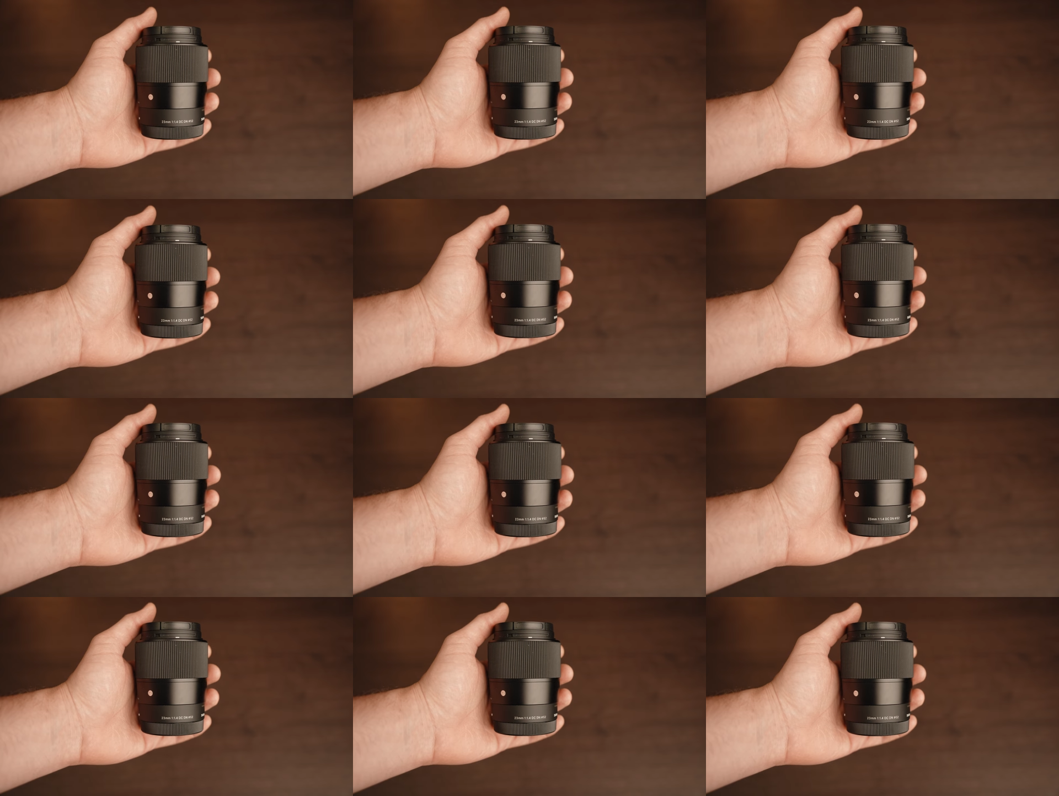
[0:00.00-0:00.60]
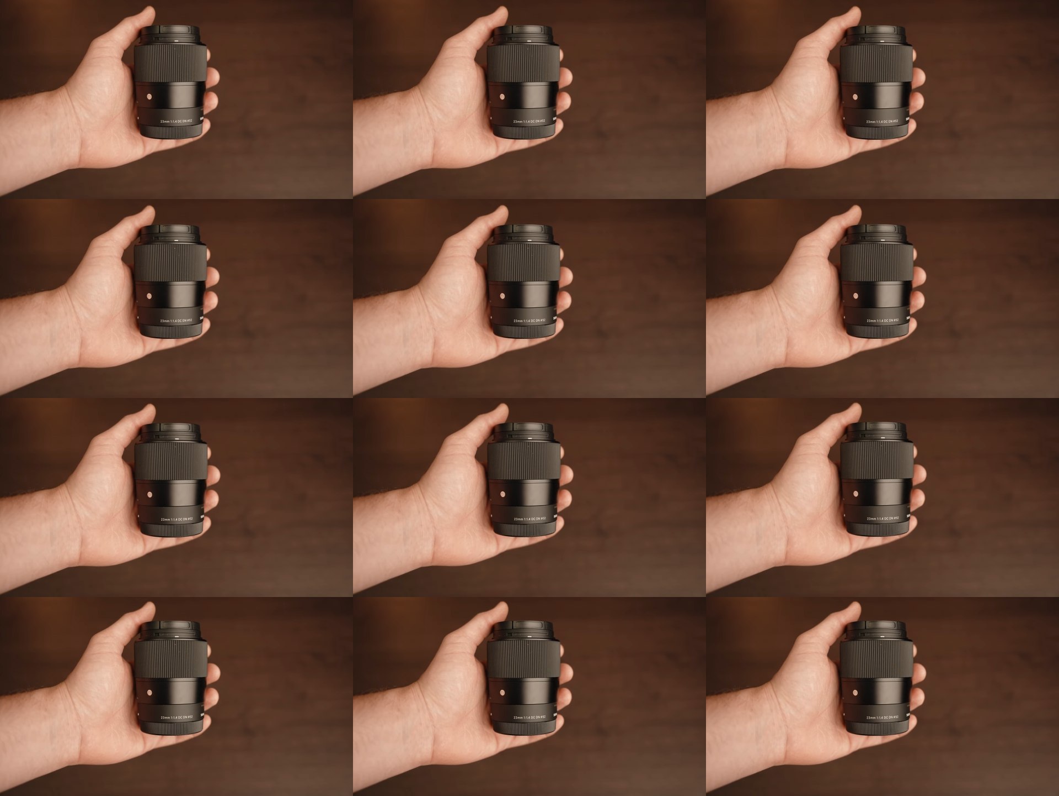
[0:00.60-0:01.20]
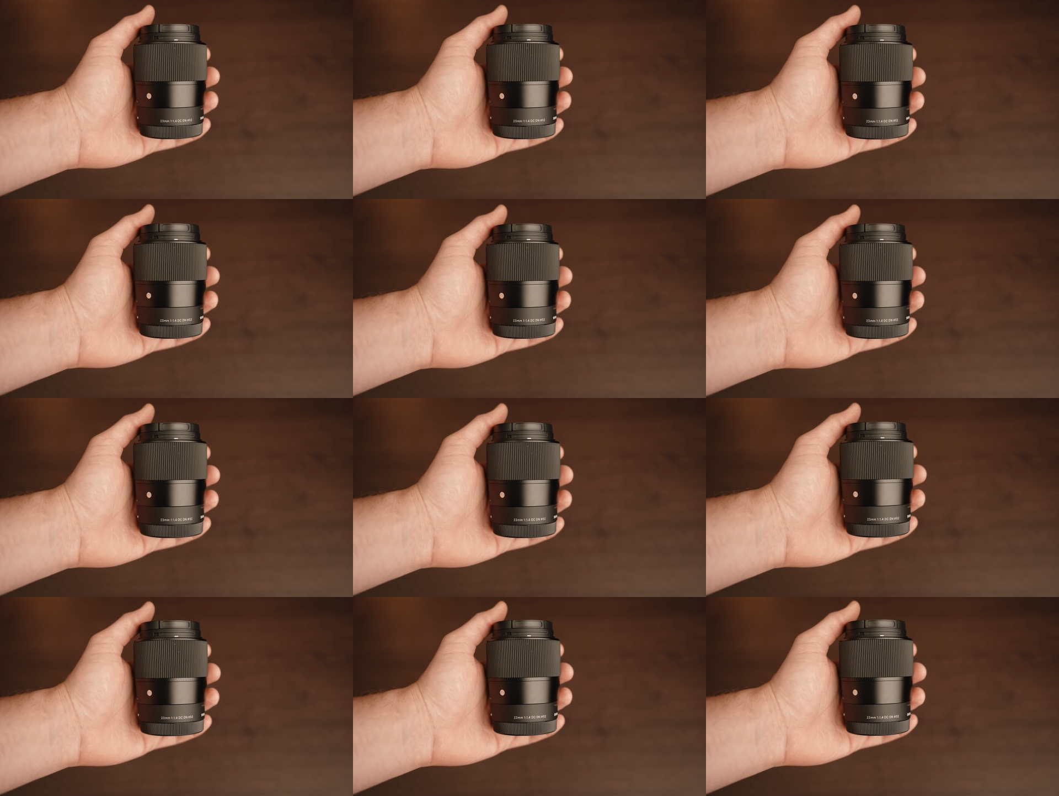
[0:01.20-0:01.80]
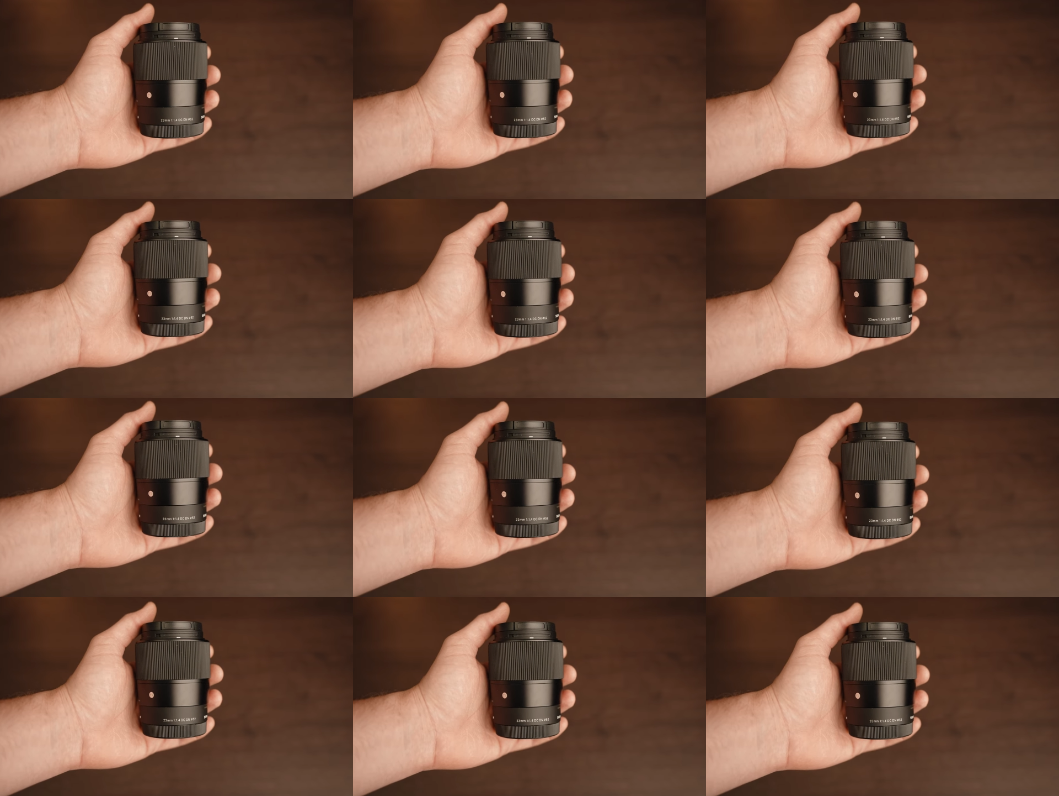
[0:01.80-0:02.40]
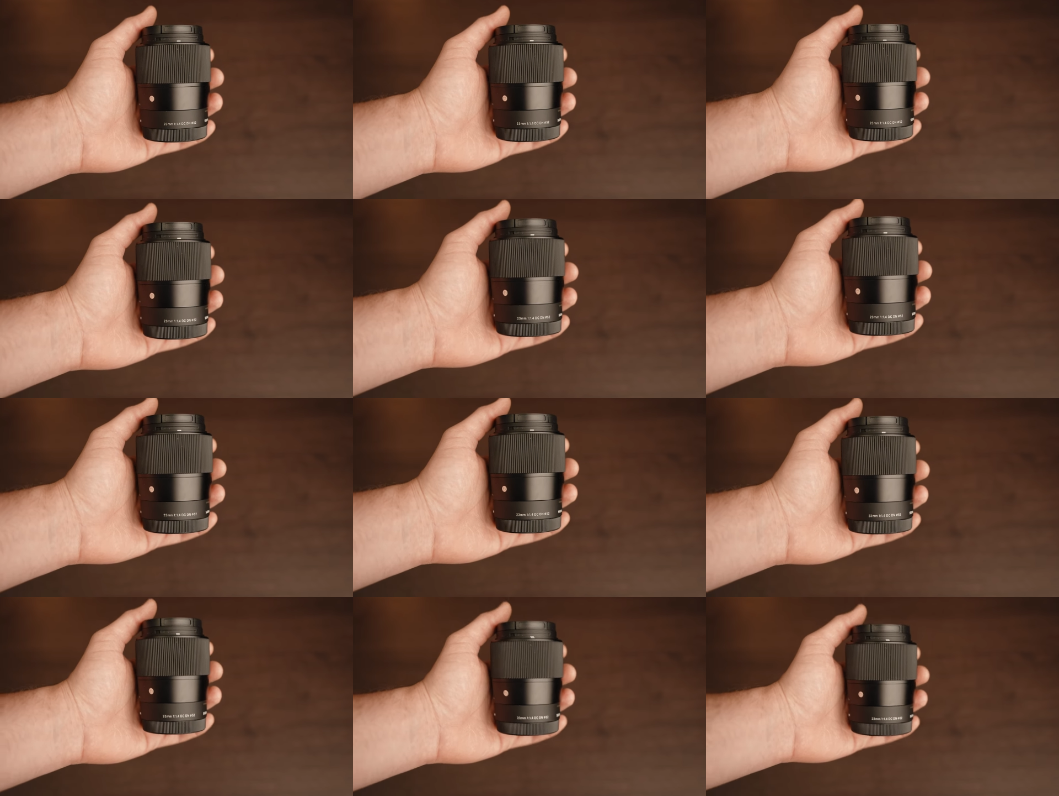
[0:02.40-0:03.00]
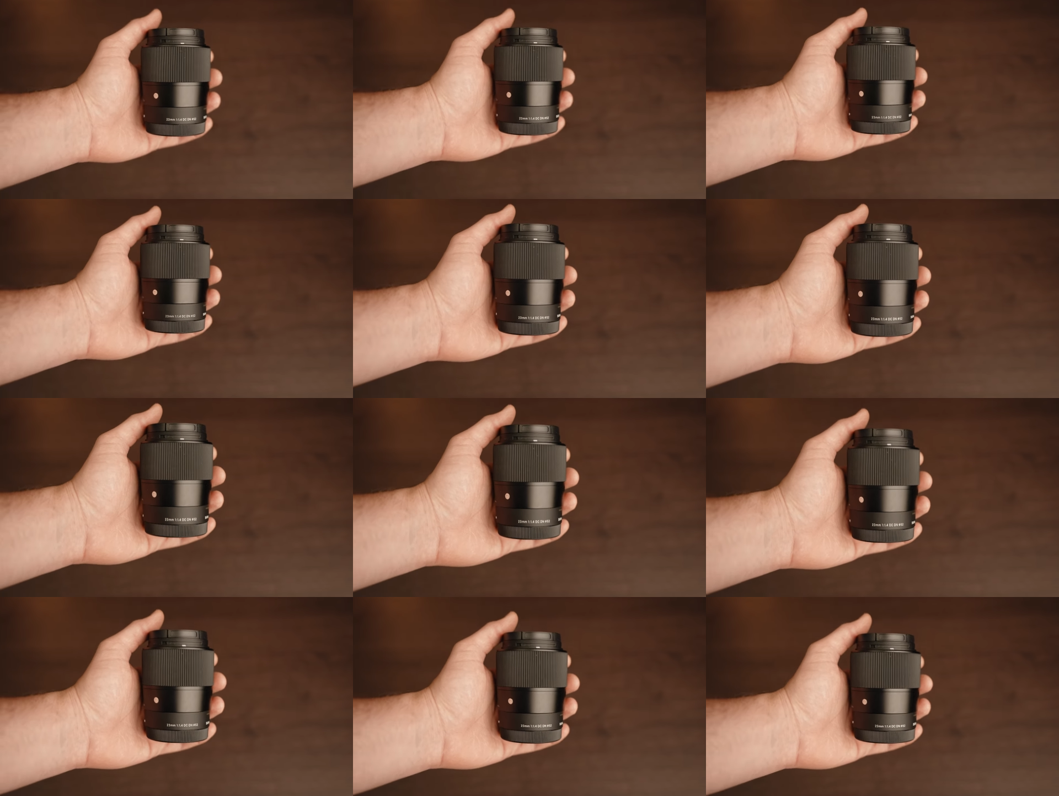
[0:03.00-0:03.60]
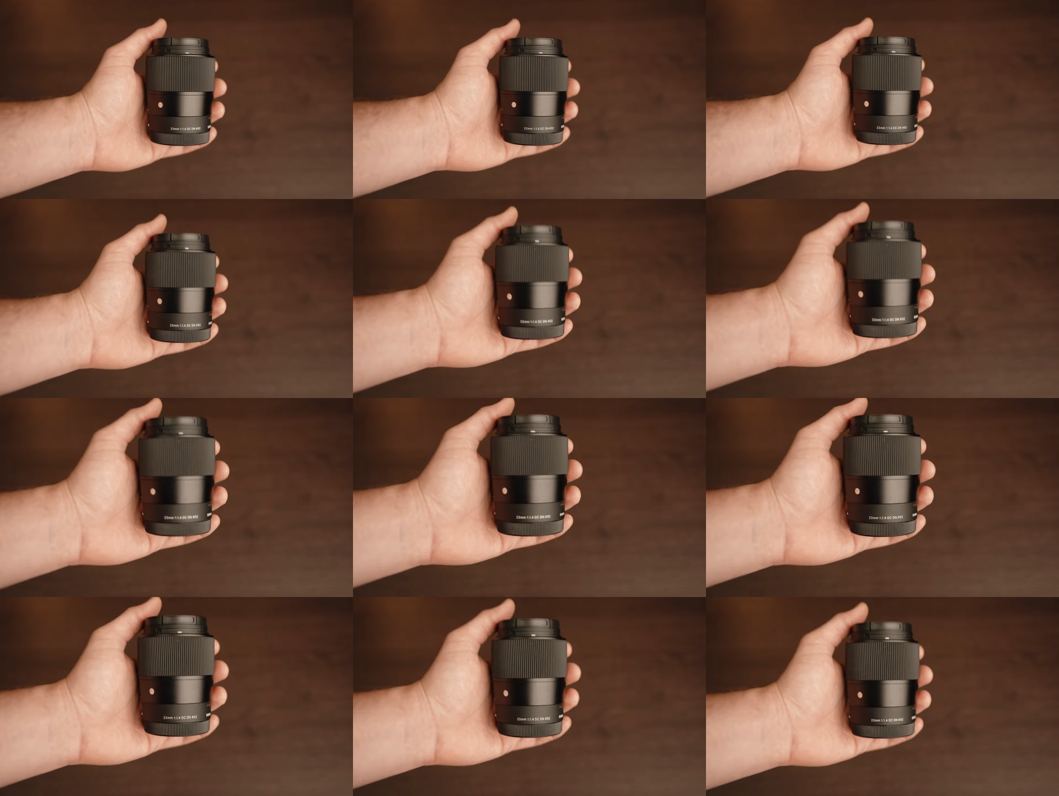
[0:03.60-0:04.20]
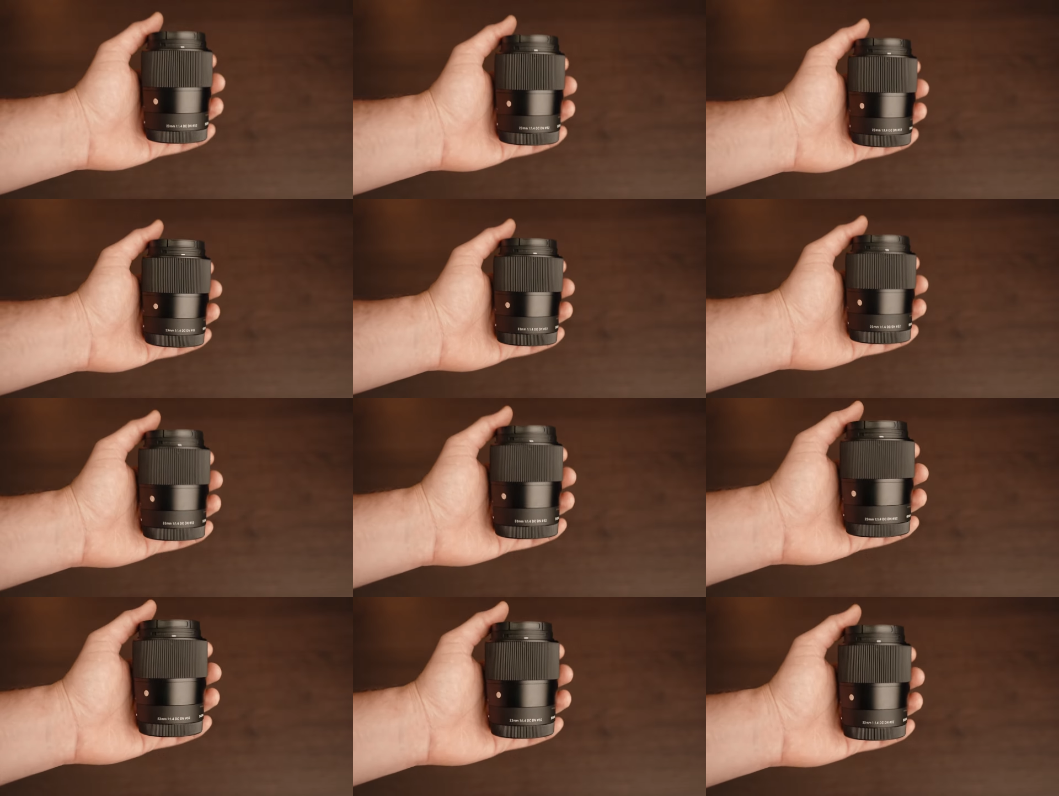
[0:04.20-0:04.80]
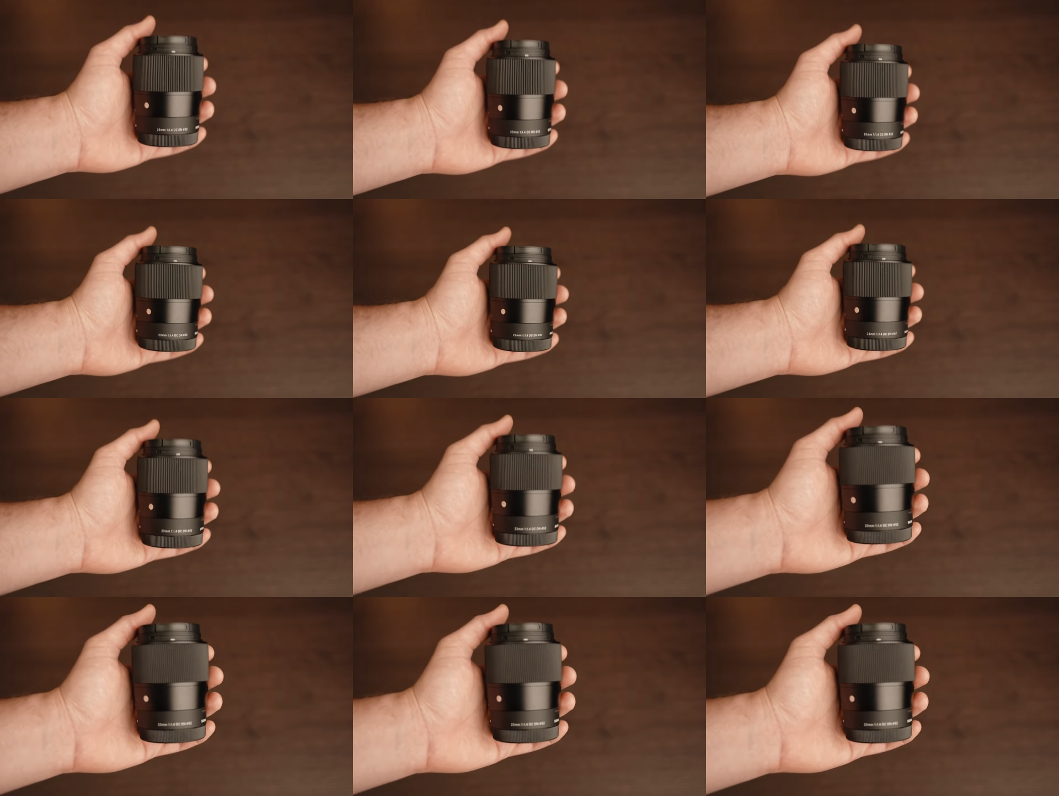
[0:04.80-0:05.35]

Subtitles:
Nobody's mouth can be seen.